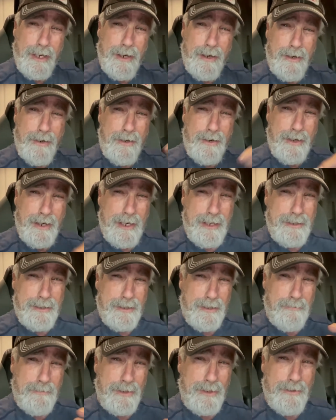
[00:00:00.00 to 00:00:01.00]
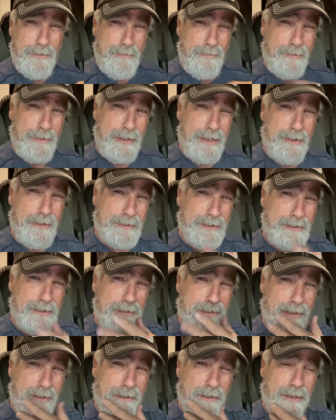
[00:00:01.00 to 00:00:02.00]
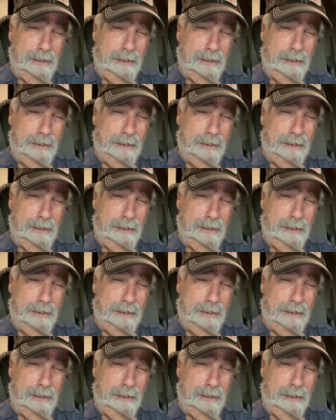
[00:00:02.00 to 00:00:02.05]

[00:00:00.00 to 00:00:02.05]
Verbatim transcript: Okay, this is like,